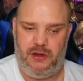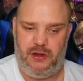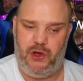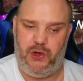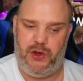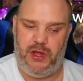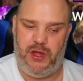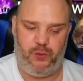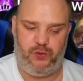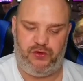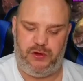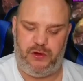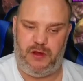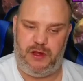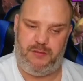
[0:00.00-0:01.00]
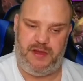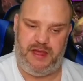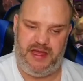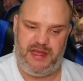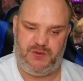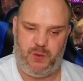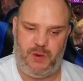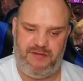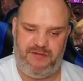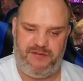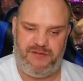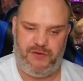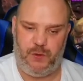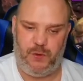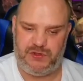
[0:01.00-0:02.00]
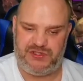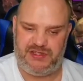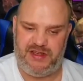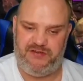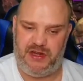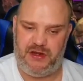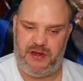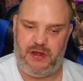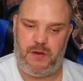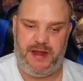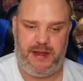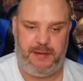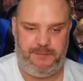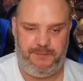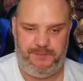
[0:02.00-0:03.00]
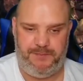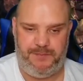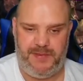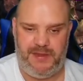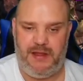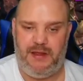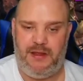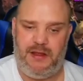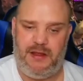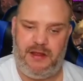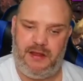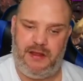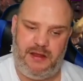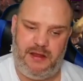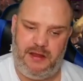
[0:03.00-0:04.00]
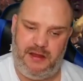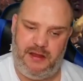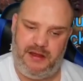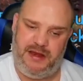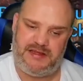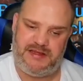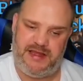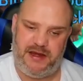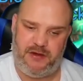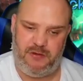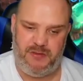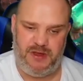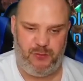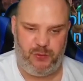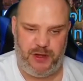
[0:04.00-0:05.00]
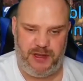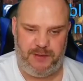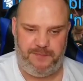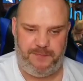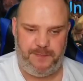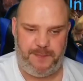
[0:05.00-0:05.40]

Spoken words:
On Ultra Nightmare, it's 1, 4, 7, and 9. And that's how to remember it.